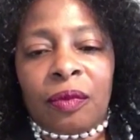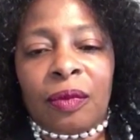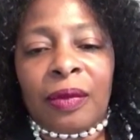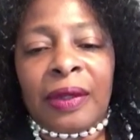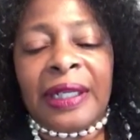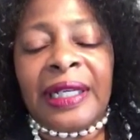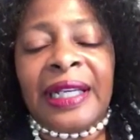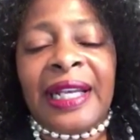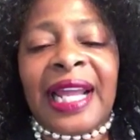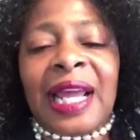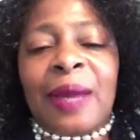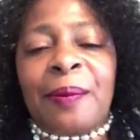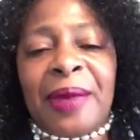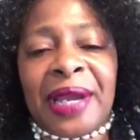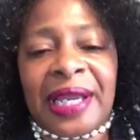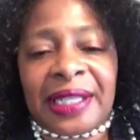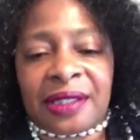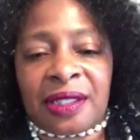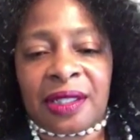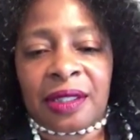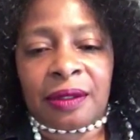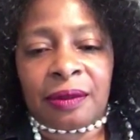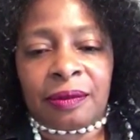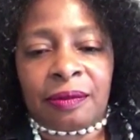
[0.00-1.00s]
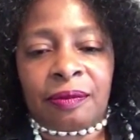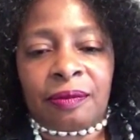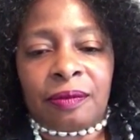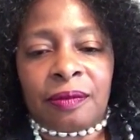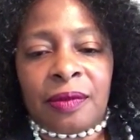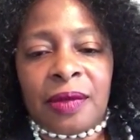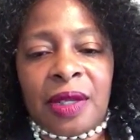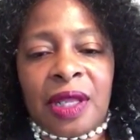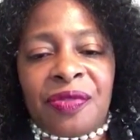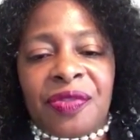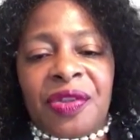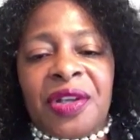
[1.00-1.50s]
limit
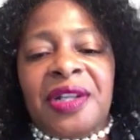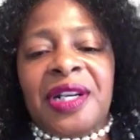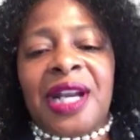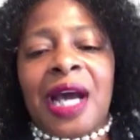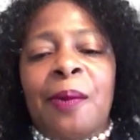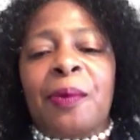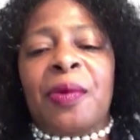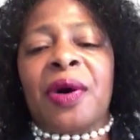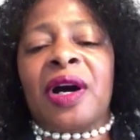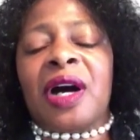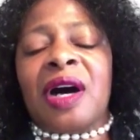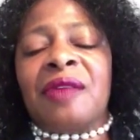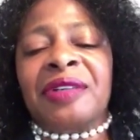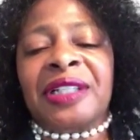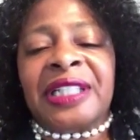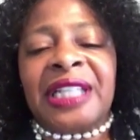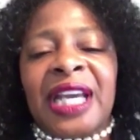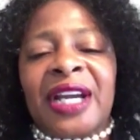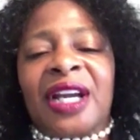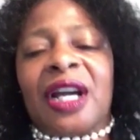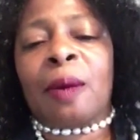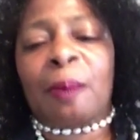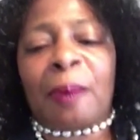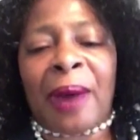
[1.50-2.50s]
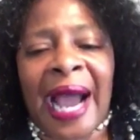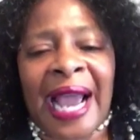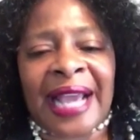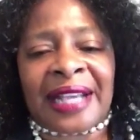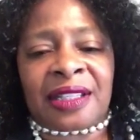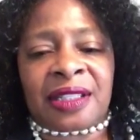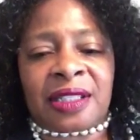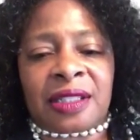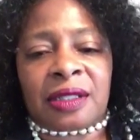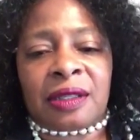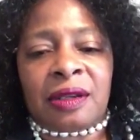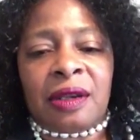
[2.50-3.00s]
the number of
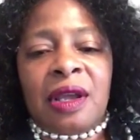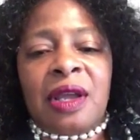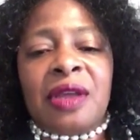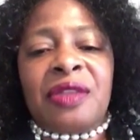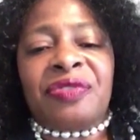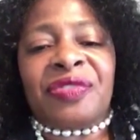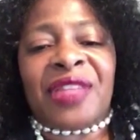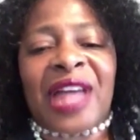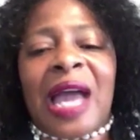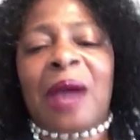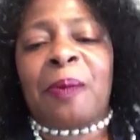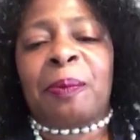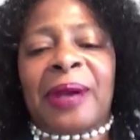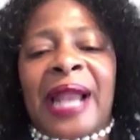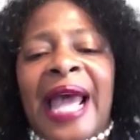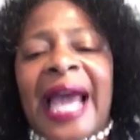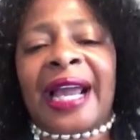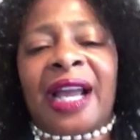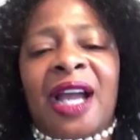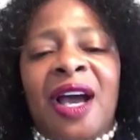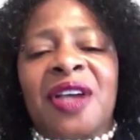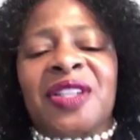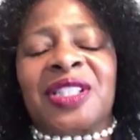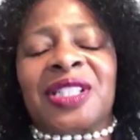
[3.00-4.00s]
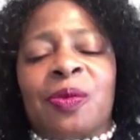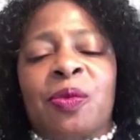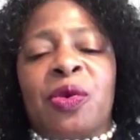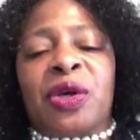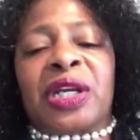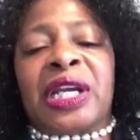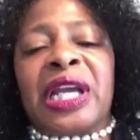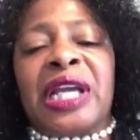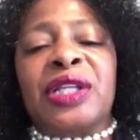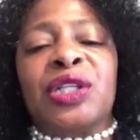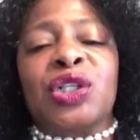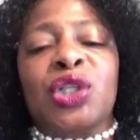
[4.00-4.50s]
gigabytes that black customer
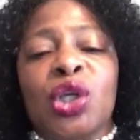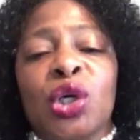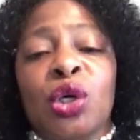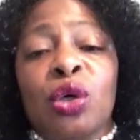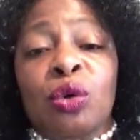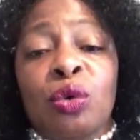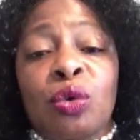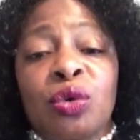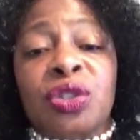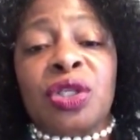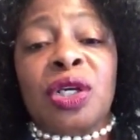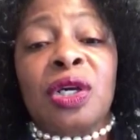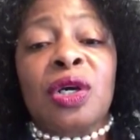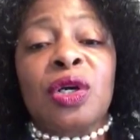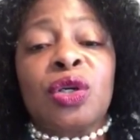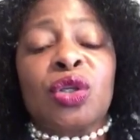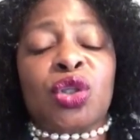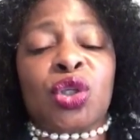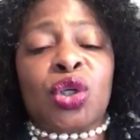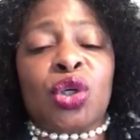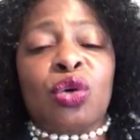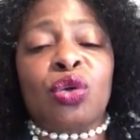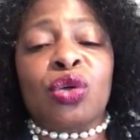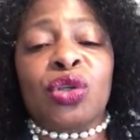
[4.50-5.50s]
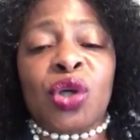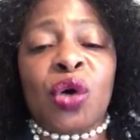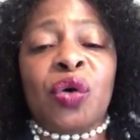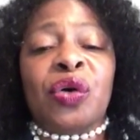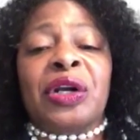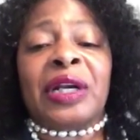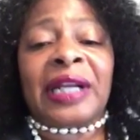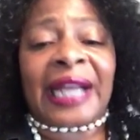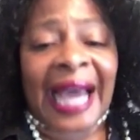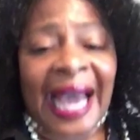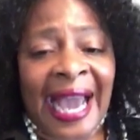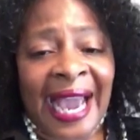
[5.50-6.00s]
can use to
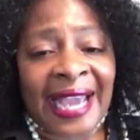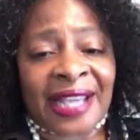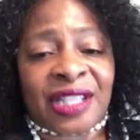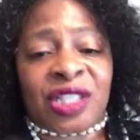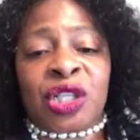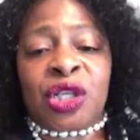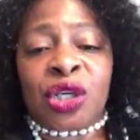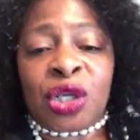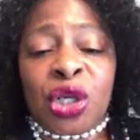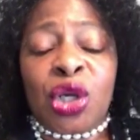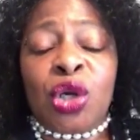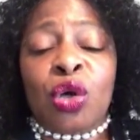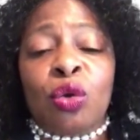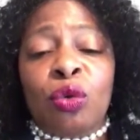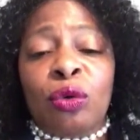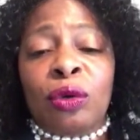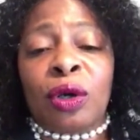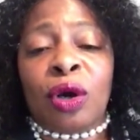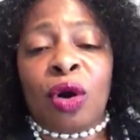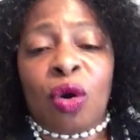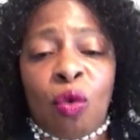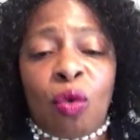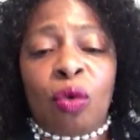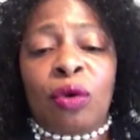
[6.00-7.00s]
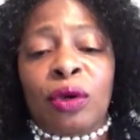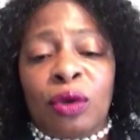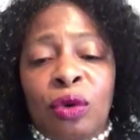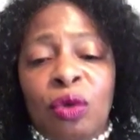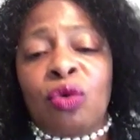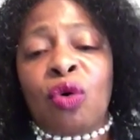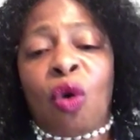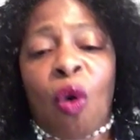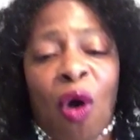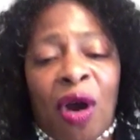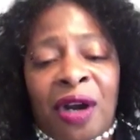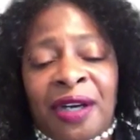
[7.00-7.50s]
utilize
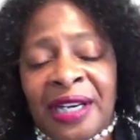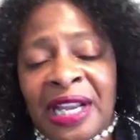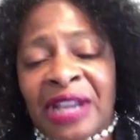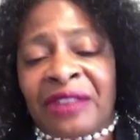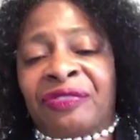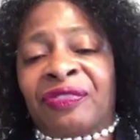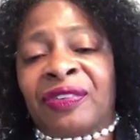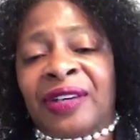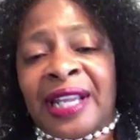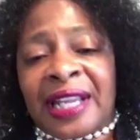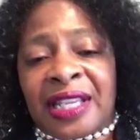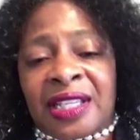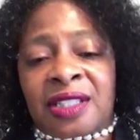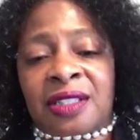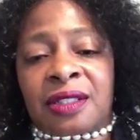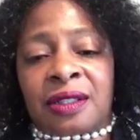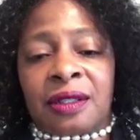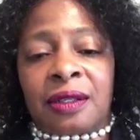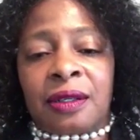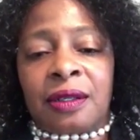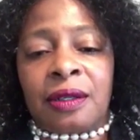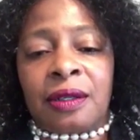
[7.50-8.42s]
Hulu or Netflix,